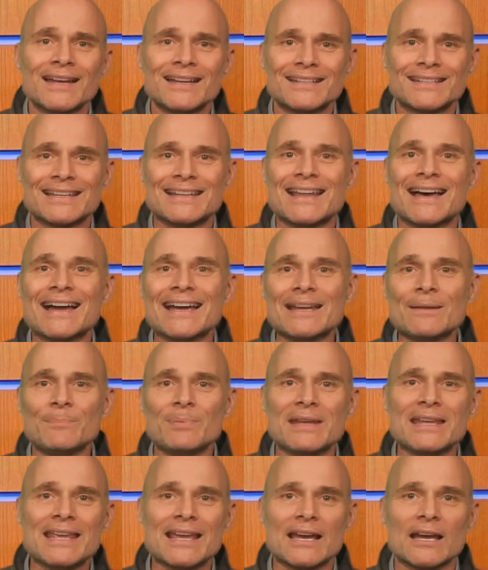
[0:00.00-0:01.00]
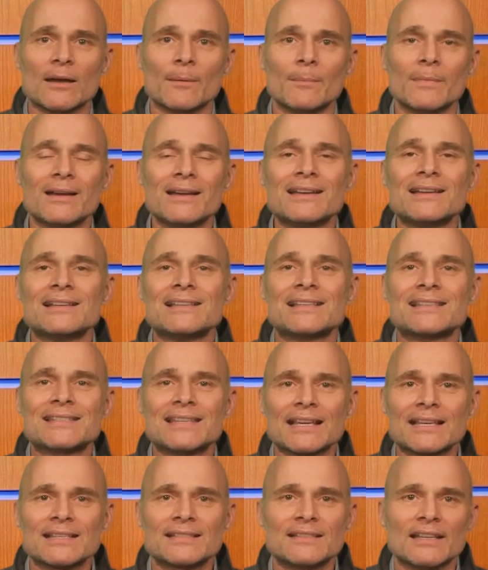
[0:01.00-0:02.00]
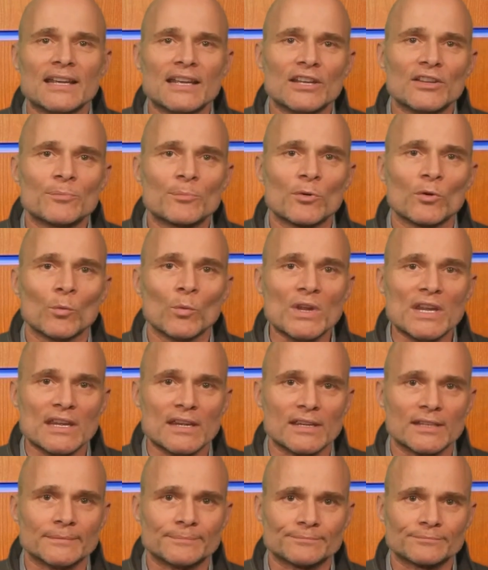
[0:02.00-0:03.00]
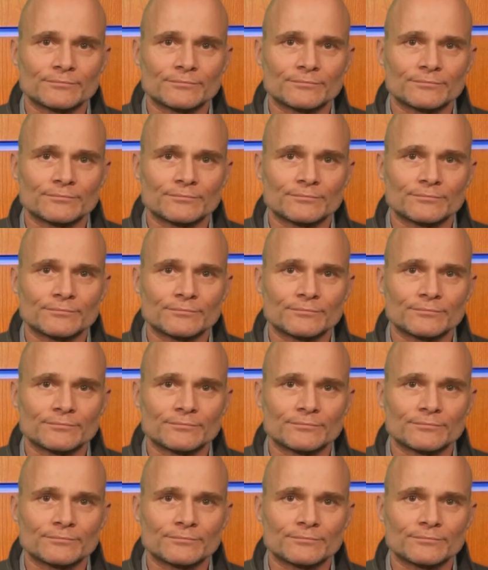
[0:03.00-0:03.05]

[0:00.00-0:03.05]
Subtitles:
to 9 p.m. 6 days per week.